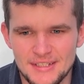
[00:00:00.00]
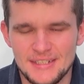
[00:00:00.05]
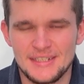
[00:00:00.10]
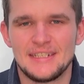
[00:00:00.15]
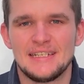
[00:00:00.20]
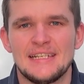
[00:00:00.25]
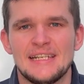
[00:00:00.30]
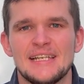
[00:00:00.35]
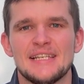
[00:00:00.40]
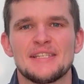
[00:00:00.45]

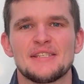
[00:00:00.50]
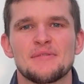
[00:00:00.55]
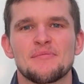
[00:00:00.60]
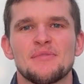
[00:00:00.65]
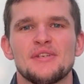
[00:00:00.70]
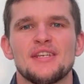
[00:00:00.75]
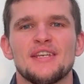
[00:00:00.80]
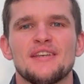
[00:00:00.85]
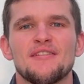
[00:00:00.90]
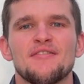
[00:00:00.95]
Let
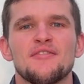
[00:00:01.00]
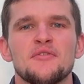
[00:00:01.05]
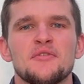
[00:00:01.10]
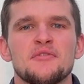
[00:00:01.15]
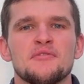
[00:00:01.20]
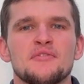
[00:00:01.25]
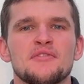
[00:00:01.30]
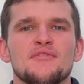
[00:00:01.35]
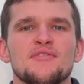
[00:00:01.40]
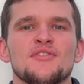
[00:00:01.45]
me give you
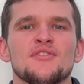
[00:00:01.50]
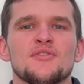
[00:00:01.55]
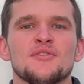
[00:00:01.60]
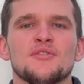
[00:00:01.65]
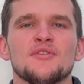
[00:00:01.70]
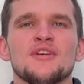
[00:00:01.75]
a review.